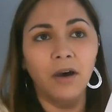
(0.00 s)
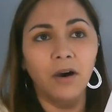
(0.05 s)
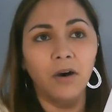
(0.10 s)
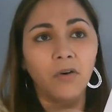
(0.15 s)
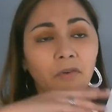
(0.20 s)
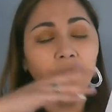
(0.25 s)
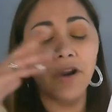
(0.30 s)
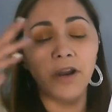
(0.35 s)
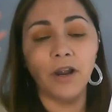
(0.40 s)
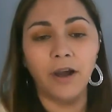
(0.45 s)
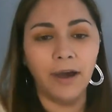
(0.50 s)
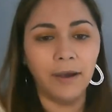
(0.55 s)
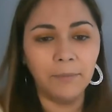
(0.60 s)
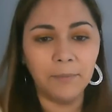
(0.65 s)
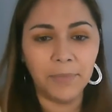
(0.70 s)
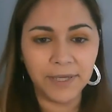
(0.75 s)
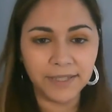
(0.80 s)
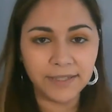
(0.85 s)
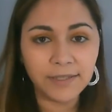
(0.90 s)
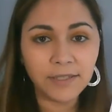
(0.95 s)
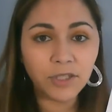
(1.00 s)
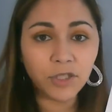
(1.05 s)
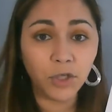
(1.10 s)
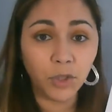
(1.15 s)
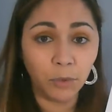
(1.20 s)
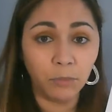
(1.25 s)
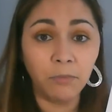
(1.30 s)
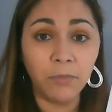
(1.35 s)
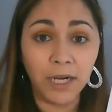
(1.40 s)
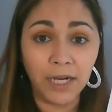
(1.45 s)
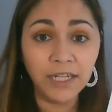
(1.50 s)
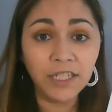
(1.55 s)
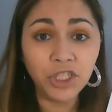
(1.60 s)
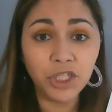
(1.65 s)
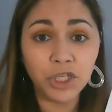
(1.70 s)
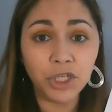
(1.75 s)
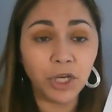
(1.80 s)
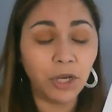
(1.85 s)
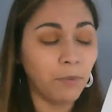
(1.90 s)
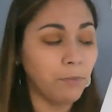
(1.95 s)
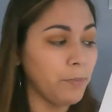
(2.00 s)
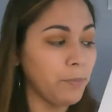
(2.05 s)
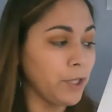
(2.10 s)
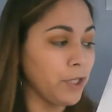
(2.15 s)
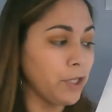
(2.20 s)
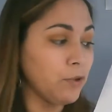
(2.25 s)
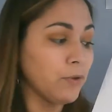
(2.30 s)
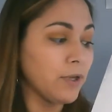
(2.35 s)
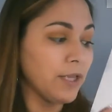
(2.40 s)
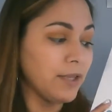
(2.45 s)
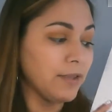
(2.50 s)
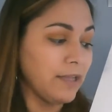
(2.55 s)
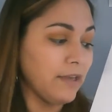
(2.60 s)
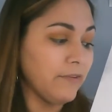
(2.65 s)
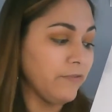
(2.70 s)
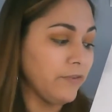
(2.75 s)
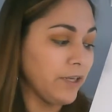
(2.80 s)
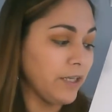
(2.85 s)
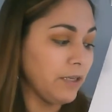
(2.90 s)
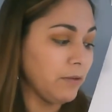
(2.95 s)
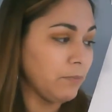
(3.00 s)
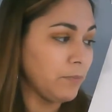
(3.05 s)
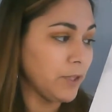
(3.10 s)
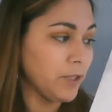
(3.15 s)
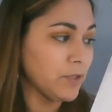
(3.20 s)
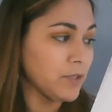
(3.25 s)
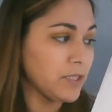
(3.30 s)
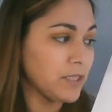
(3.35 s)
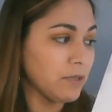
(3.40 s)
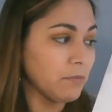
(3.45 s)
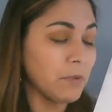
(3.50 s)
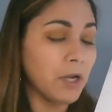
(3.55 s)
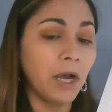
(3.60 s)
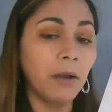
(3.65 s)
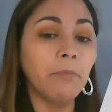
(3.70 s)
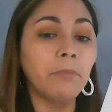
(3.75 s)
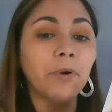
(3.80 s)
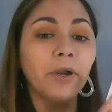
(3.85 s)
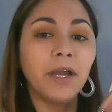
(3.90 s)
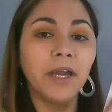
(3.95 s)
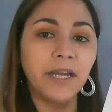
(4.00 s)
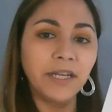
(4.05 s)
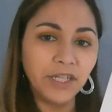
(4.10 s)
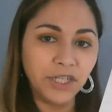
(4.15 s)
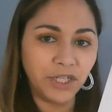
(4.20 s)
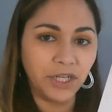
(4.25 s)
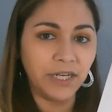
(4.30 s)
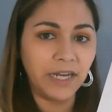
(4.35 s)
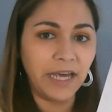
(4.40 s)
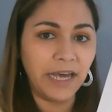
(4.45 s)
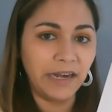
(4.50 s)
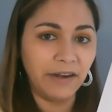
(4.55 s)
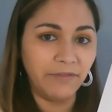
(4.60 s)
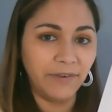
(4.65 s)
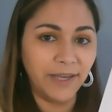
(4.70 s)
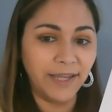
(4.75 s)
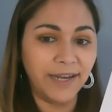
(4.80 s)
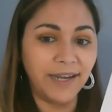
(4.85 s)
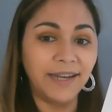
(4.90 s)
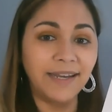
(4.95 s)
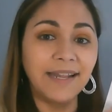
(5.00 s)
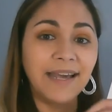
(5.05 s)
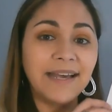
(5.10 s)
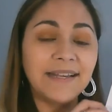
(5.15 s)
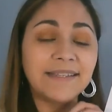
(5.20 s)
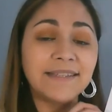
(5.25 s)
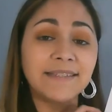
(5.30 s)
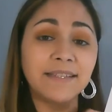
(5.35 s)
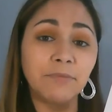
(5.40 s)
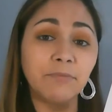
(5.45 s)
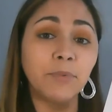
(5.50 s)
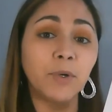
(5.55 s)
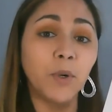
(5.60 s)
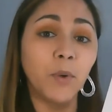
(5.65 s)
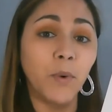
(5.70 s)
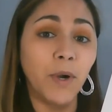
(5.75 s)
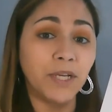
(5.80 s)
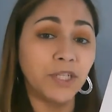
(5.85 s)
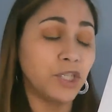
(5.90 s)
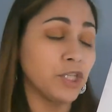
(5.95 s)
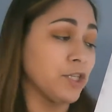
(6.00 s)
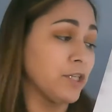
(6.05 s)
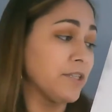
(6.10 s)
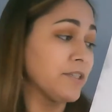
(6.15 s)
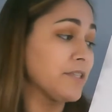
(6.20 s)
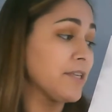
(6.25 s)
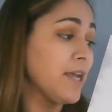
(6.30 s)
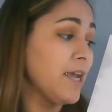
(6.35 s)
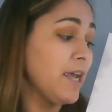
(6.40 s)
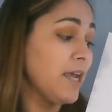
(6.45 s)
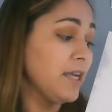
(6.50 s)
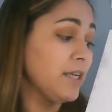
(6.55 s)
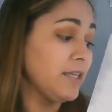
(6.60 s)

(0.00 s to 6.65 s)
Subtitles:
over encompass too much, but you can definitely build some comprehension out of it and ask simple questions,